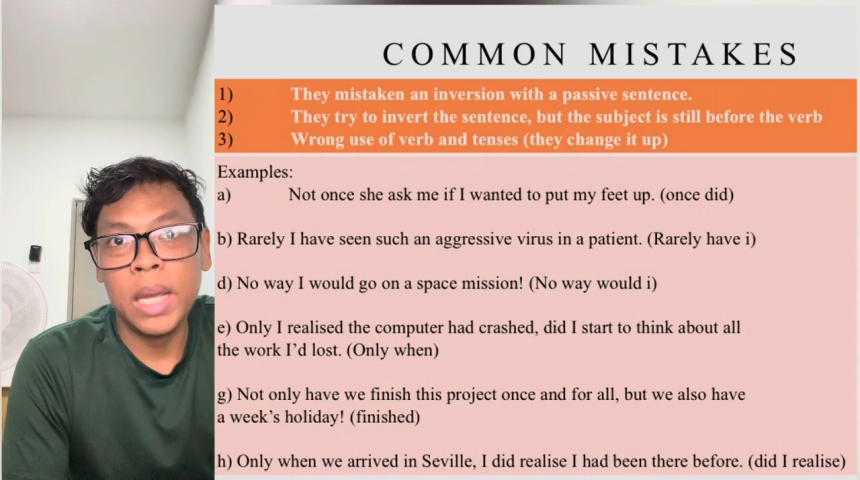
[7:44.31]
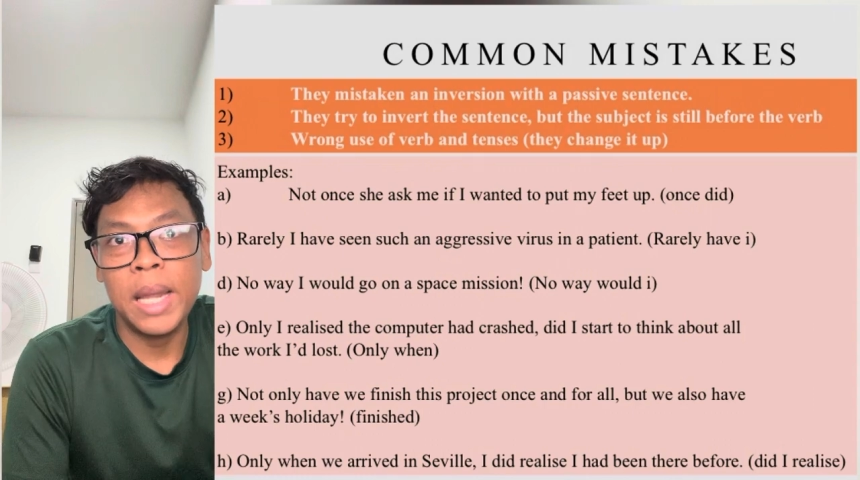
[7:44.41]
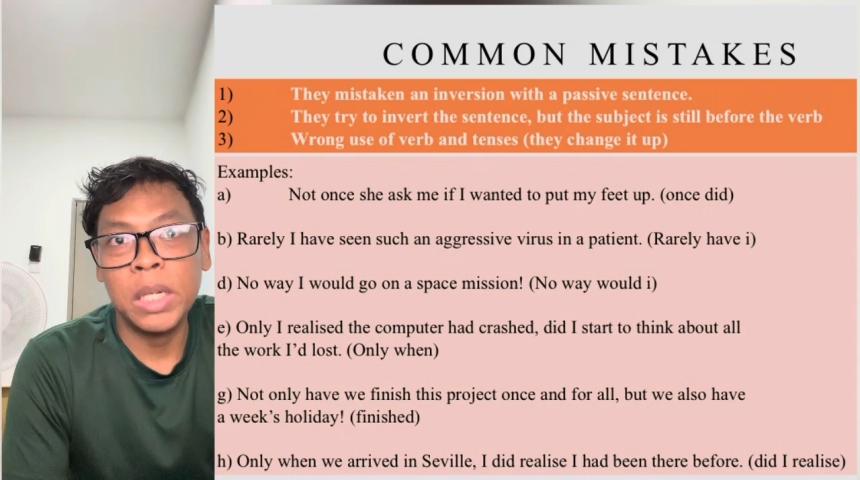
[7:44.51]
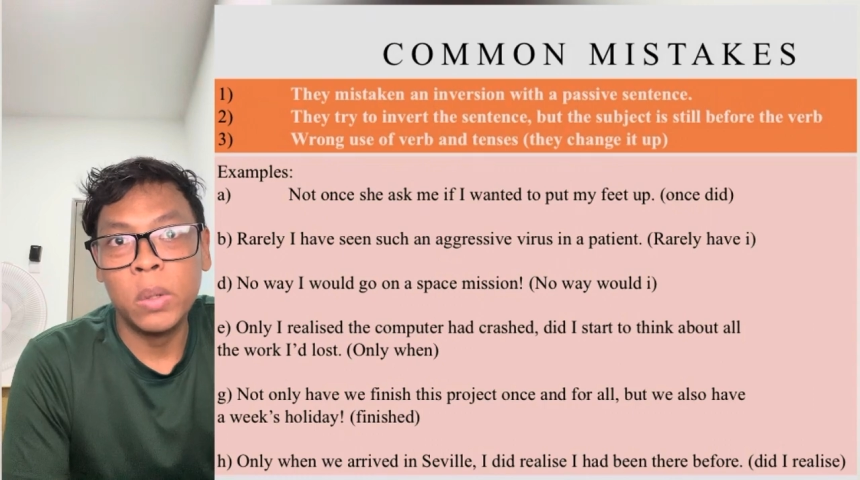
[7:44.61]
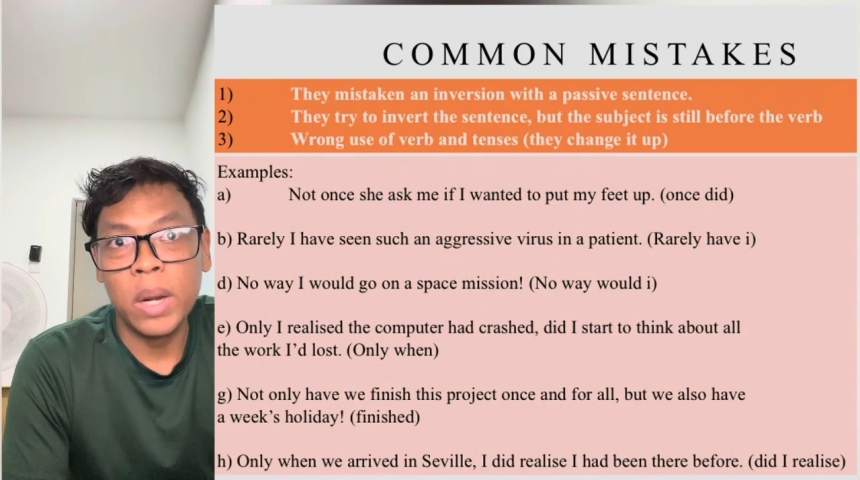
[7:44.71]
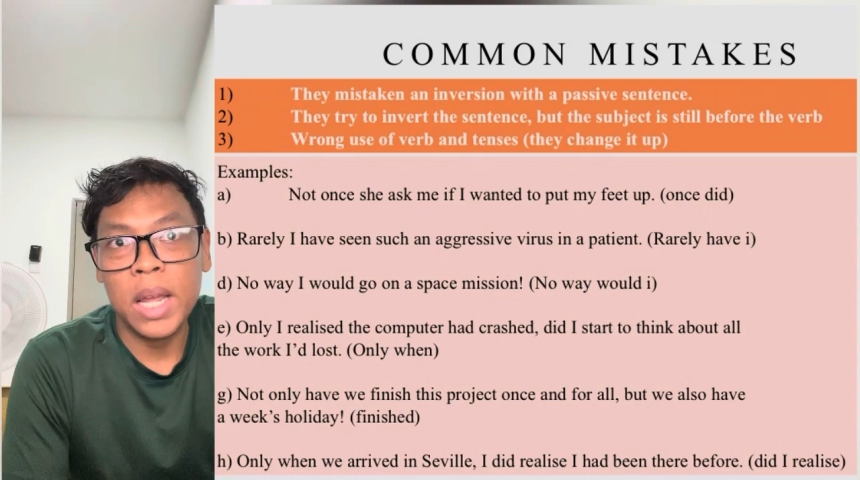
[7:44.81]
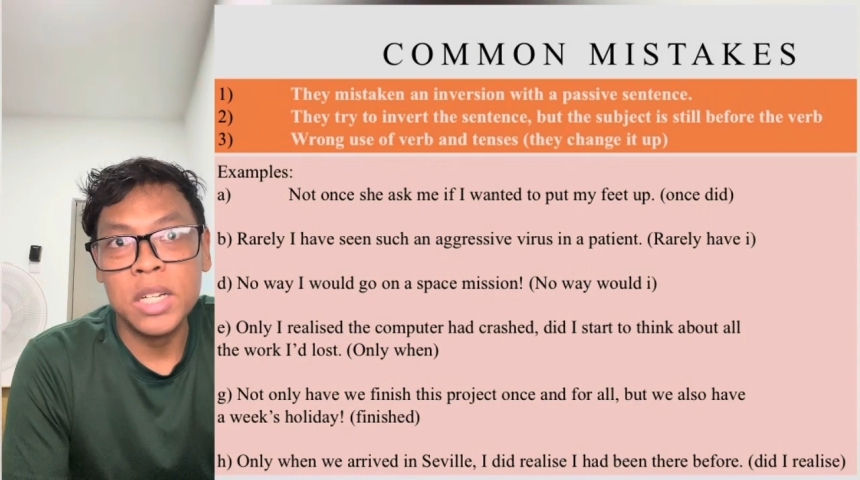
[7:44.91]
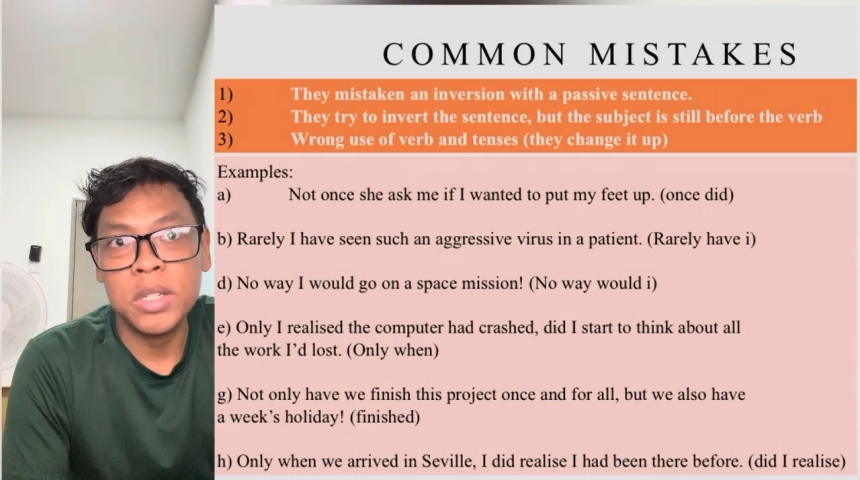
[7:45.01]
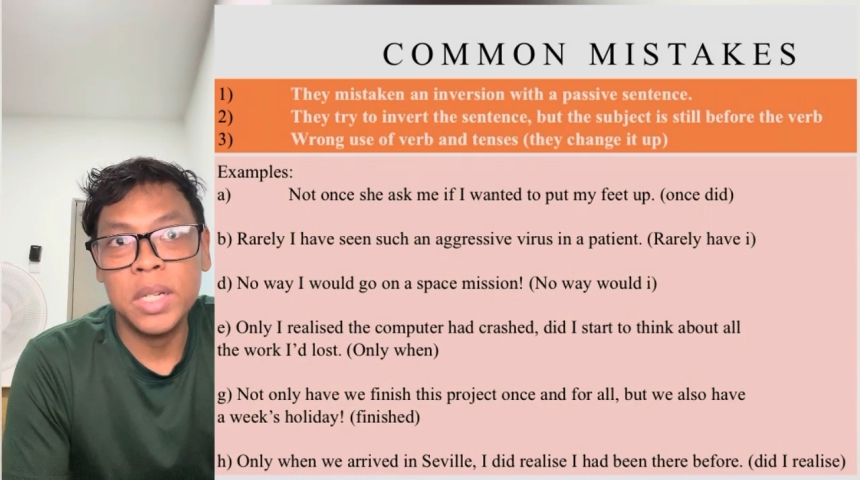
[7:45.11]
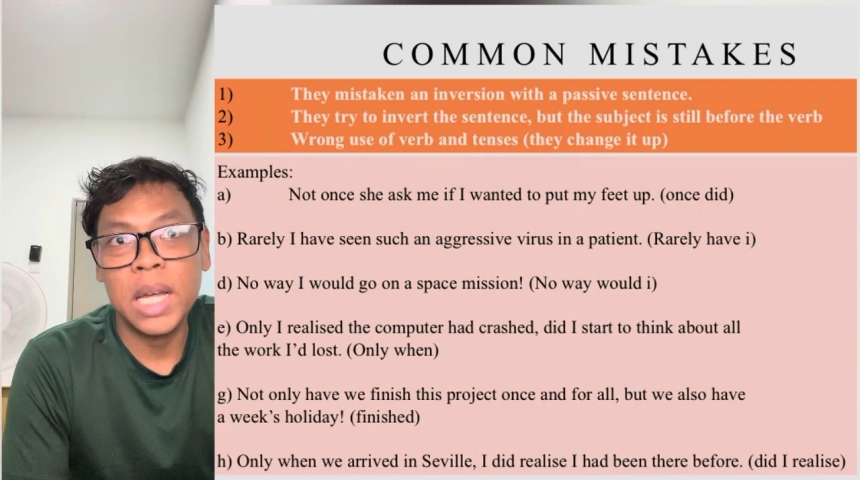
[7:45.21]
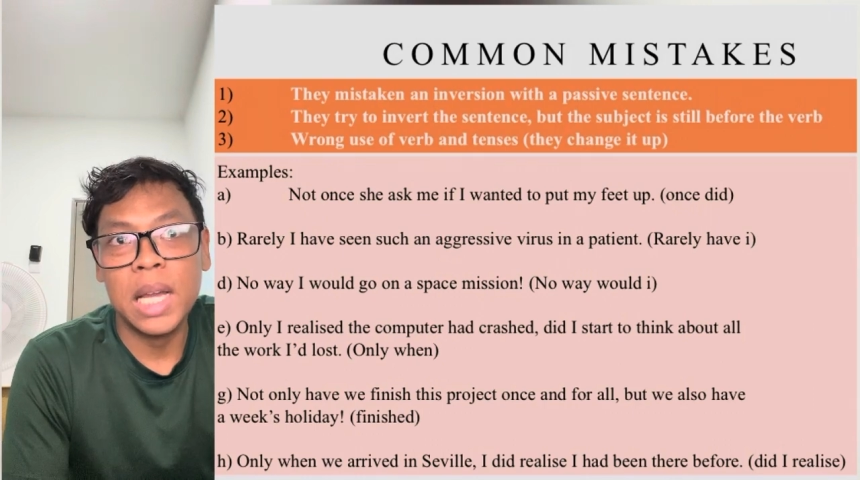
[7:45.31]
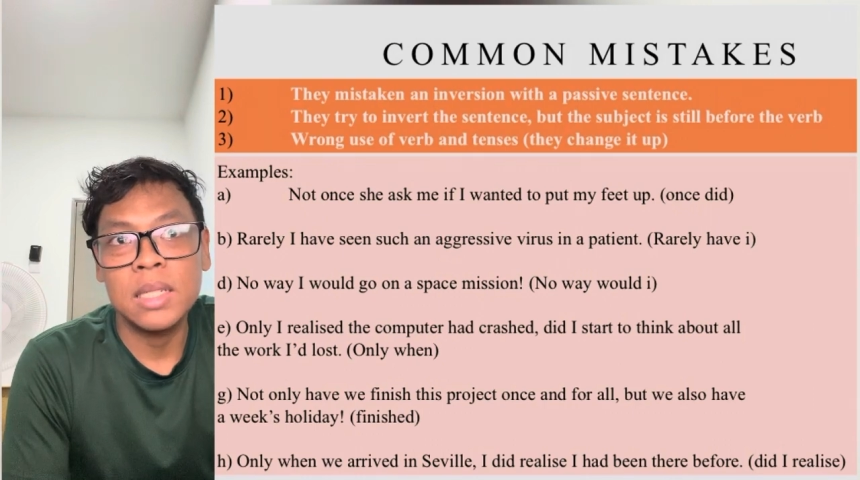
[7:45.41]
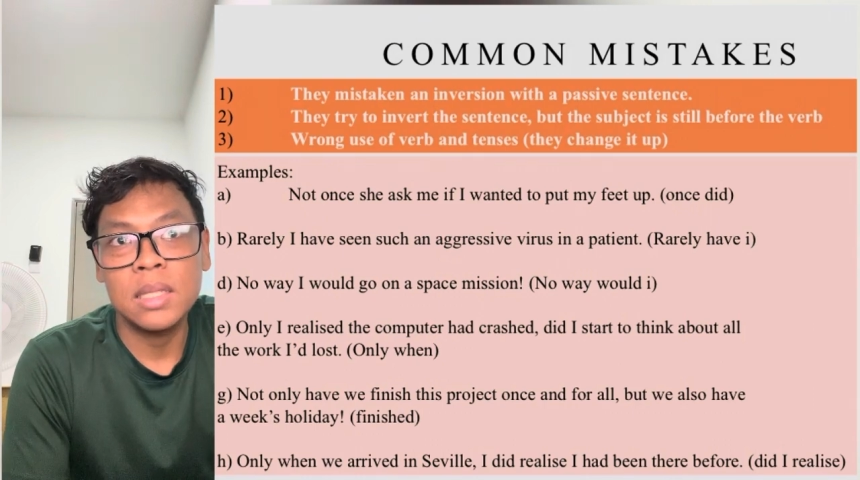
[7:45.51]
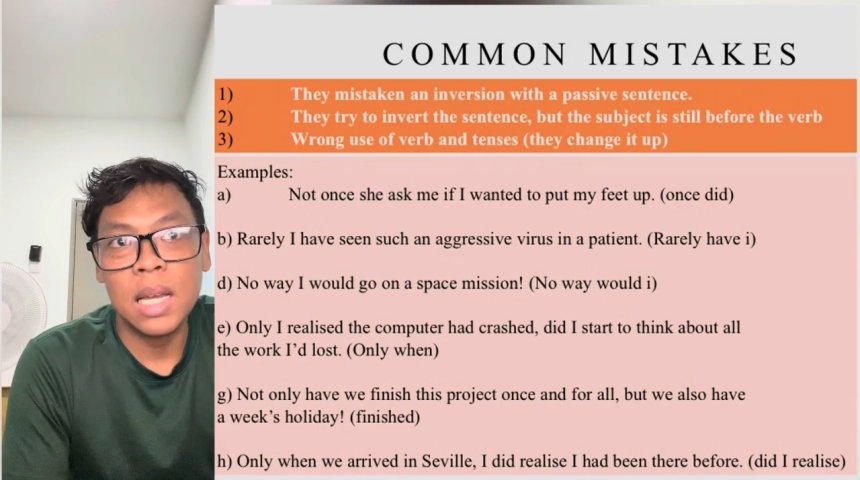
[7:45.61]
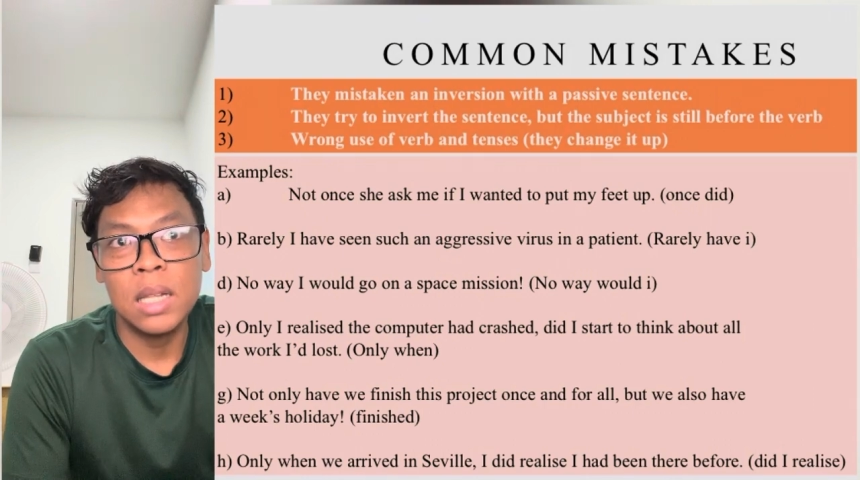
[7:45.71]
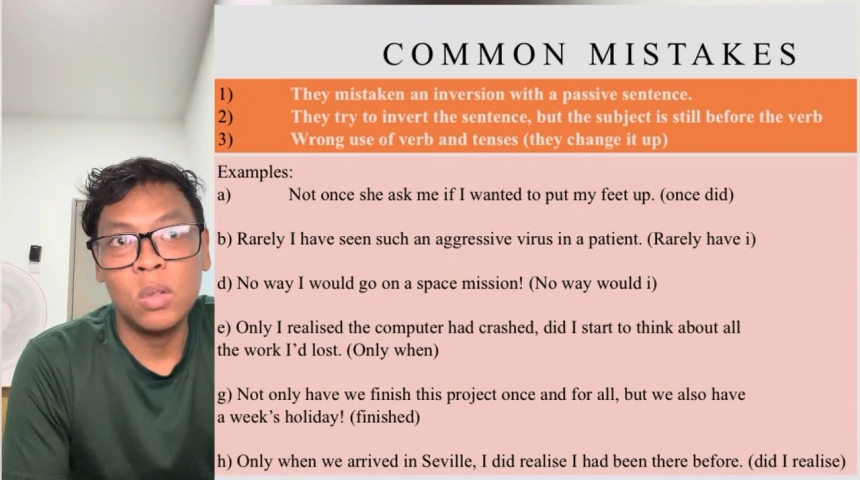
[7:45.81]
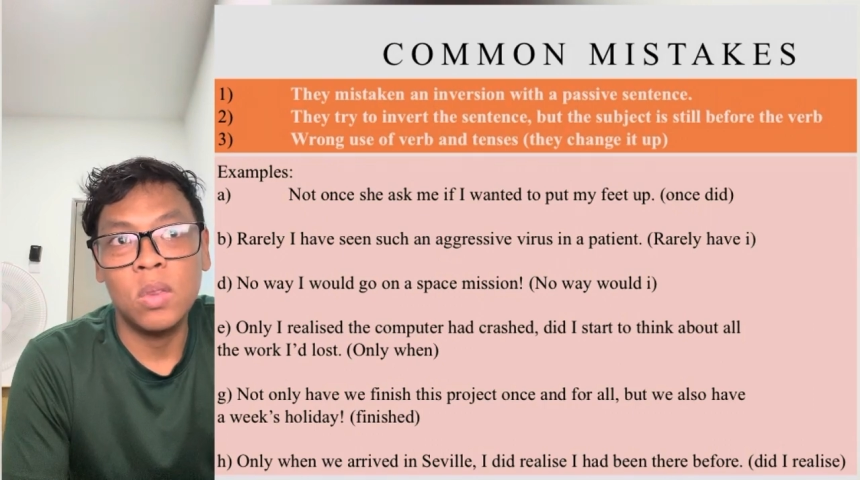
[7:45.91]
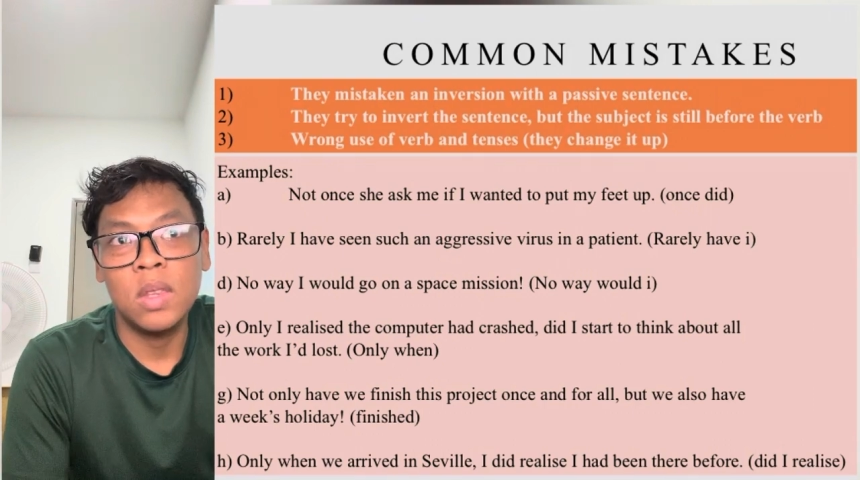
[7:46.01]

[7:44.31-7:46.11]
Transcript: had crashed did I start to